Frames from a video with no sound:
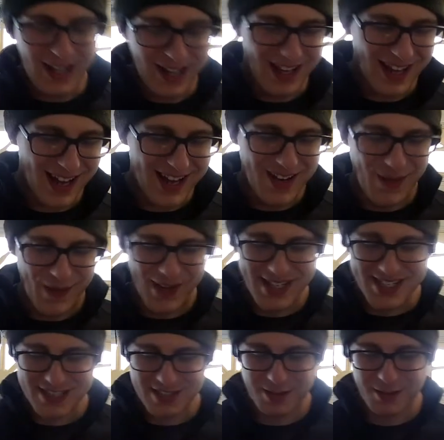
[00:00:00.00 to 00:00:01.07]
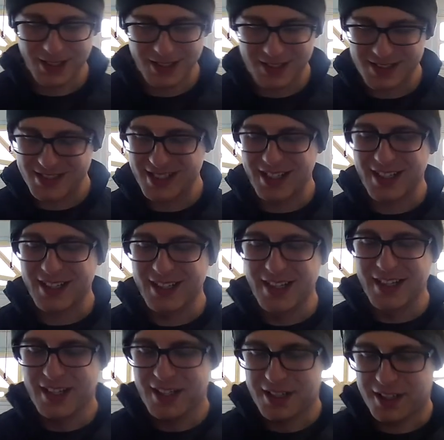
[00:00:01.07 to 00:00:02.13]
Anyways, so it looks like
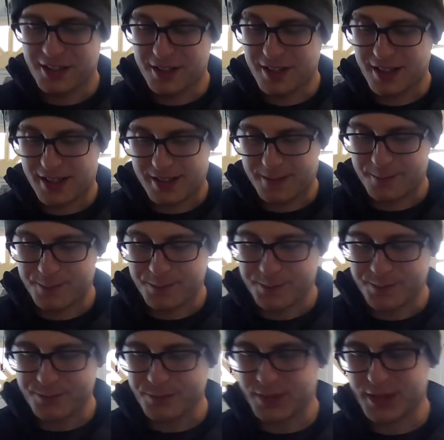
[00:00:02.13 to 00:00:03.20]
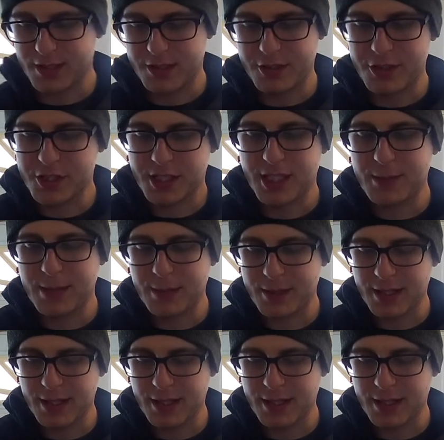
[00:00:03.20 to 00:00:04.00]
you're just going to be able to